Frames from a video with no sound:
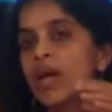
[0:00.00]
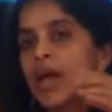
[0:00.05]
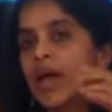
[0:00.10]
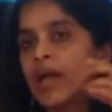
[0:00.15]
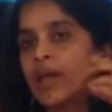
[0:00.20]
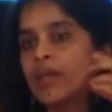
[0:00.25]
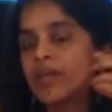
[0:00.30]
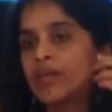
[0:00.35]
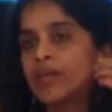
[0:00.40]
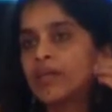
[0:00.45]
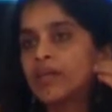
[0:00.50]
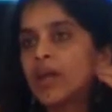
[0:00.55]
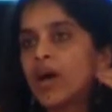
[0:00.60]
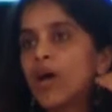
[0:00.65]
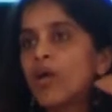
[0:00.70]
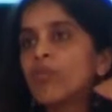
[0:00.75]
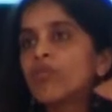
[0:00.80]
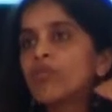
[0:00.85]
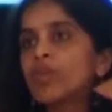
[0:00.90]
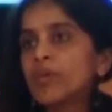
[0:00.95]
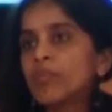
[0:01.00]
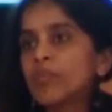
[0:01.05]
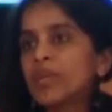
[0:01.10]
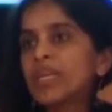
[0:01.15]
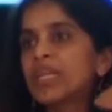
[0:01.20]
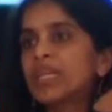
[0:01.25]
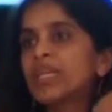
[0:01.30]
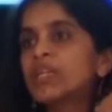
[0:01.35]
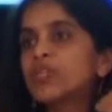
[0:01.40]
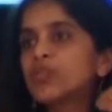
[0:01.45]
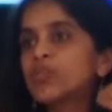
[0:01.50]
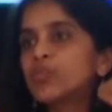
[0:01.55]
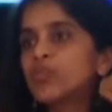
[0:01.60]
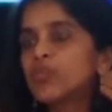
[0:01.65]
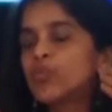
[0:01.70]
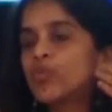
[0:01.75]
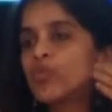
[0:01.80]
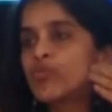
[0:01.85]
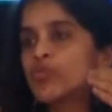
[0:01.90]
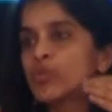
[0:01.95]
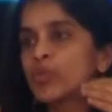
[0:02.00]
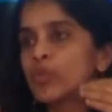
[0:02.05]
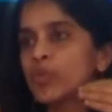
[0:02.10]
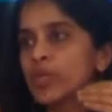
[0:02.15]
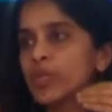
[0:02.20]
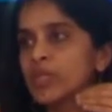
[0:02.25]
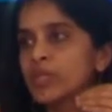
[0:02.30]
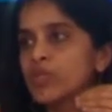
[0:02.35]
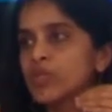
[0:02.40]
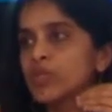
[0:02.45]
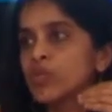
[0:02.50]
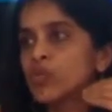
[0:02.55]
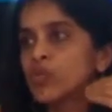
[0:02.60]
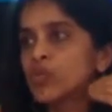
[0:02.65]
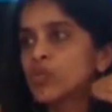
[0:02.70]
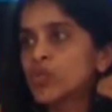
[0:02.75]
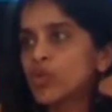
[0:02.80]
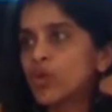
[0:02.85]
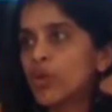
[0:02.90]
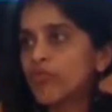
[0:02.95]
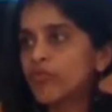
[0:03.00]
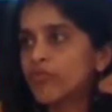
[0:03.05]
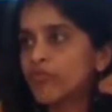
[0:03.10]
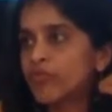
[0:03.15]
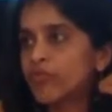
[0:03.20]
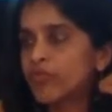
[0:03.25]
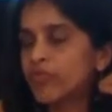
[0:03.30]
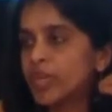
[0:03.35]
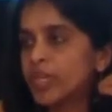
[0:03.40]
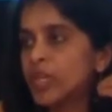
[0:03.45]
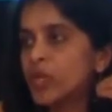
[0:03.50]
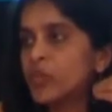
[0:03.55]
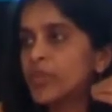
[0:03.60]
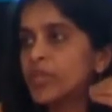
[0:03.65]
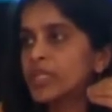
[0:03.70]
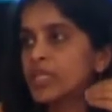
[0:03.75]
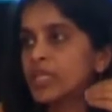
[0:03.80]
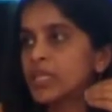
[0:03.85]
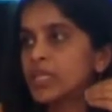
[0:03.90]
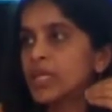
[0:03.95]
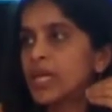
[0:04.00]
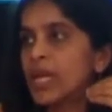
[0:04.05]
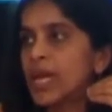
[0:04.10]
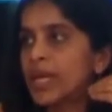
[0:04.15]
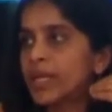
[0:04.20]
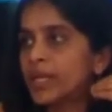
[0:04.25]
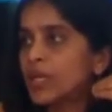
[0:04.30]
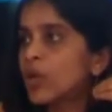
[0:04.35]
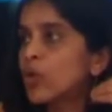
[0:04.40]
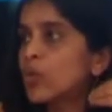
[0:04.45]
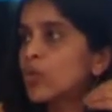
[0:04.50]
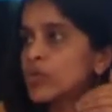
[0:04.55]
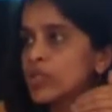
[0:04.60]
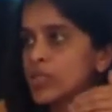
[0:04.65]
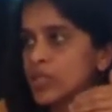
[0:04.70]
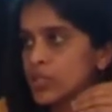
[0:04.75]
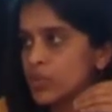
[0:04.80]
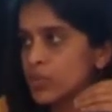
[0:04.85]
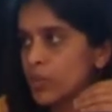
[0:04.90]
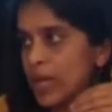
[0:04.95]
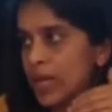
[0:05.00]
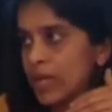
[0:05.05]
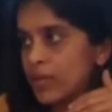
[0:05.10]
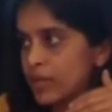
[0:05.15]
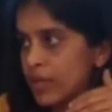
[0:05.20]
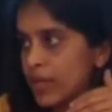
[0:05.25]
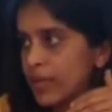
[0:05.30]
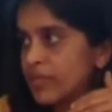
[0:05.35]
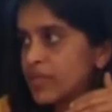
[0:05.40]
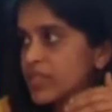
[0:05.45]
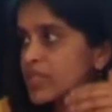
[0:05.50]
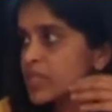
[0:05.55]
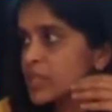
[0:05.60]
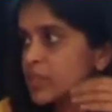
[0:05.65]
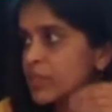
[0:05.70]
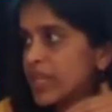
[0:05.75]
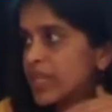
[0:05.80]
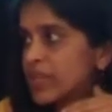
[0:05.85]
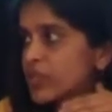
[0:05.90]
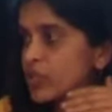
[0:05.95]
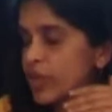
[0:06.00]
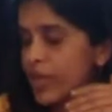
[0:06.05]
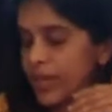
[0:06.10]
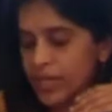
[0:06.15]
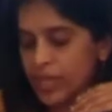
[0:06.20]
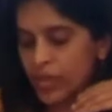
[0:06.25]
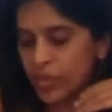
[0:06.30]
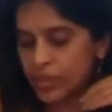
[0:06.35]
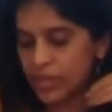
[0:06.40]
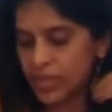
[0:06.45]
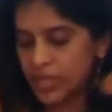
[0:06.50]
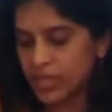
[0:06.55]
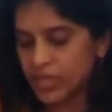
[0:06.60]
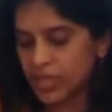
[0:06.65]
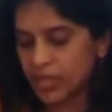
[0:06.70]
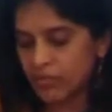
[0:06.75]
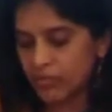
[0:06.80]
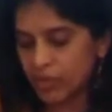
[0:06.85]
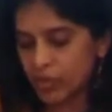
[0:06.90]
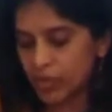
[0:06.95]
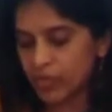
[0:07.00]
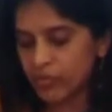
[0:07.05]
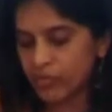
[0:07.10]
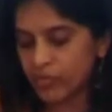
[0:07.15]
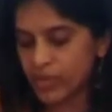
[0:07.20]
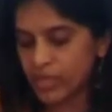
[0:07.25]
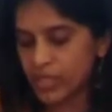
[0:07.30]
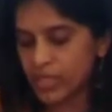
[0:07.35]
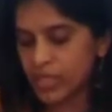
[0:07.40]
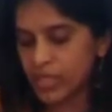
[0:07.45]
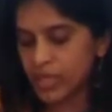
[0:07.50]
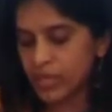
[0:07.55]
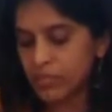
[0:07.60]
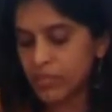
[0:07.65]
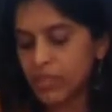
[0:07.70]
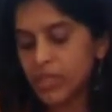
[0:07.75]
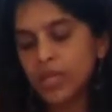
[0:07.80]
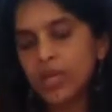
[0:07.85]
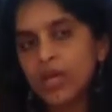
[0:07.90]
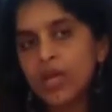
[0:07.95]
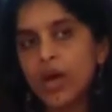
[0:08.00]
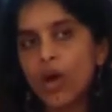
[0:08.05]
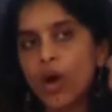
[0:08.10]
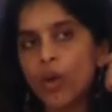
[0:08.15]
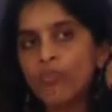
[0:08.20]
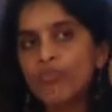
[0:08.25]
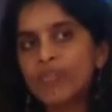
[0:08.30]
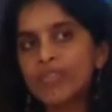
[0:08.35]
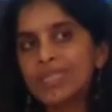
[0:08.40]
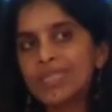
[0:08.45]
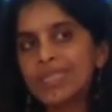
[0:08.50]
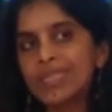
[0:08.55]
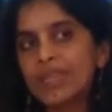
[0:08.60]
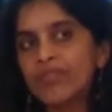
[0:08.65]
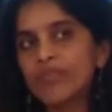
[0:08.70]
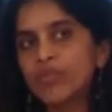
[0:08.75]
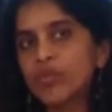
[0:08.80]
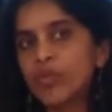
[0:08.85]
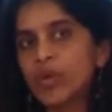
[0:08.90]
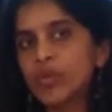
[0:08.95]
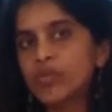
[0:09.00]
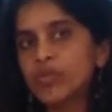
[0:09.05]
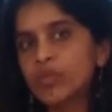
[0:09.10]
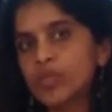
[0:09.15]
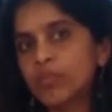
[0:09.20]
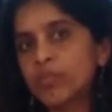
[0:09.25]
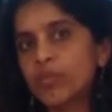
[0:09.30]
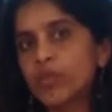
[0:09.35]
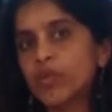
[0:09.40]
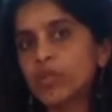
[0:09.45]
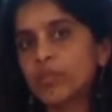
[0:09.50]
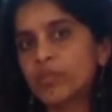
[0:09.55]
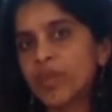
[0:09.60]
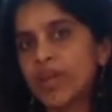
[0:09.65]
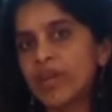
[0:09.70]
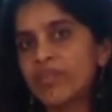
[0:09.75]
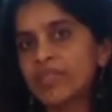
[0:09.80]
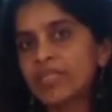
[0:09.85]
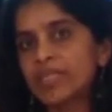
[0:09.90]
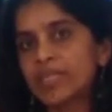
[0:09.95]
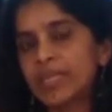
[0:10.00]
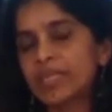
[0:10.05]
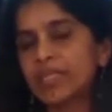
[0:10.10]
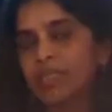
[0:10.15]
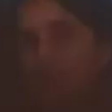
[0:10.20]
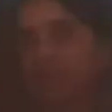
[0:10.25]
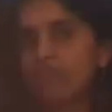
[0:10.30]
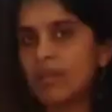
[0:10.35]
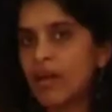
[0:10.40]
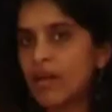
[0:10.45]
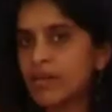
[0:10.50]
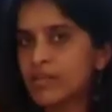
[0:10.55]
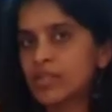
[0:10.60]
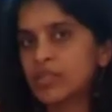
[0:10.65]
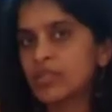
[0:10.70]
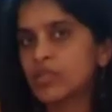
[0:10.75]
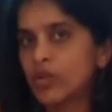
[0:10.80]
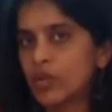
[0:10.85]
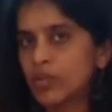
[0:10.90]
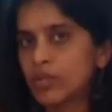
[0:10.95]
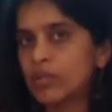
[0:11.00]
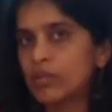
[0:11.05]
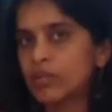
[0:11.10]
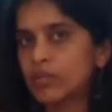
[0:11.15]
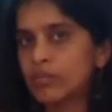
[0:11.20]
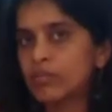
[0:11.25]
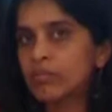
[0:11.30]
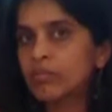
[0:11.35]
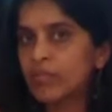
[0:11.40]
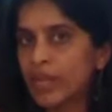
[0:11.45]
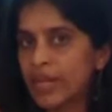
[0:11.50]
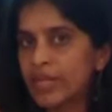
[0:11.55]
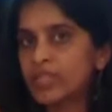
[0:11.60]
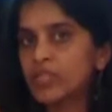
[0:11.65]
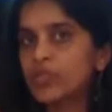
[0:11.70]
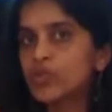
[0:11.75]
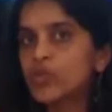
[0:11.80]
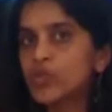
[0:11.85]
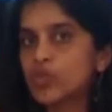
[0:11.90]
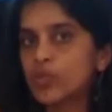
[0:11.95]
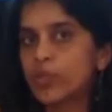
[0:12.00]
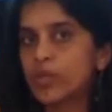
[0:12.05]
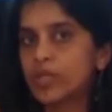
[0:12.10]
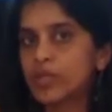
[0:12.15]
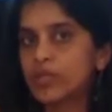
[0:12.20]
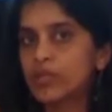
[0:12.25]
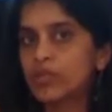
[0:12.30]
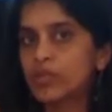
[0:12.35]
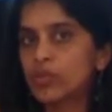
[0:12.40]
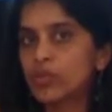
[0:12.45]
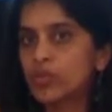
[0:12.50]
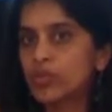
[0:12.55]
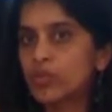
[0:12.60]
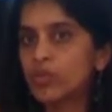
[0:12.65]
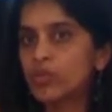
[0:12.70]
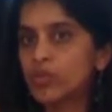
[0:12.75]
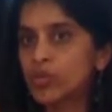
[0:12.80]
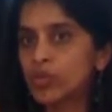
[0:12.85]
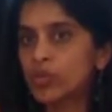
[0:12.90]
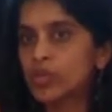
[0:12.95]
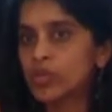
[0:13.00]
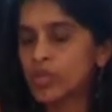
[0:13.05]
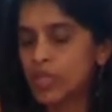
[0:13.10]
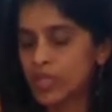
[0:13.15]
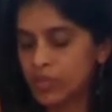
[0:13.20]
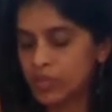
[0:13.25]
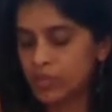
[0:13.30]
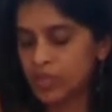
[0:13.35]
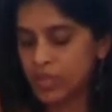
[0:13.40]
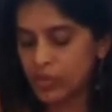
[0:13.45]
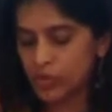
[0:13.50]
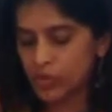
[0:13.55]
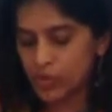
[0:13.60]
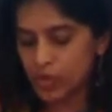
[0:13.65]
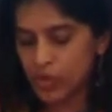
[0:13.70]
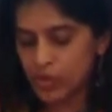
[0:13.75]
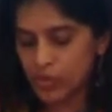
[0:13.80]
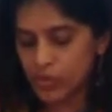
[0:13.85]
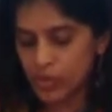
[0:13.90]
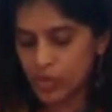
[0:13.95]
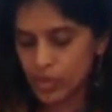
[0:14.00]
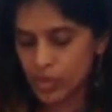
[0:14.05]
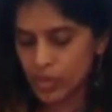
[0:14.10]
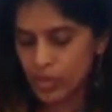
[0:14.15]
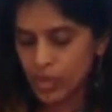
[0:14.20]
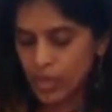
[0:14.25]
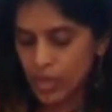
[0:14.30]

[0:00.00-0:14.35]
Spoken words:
And now we are beginning to move towards the use of equity and loans as well. And this is being tried out in India for the first time. Obviously, if you want to support the private sector, grants is not the right instrument. So this has been introduced.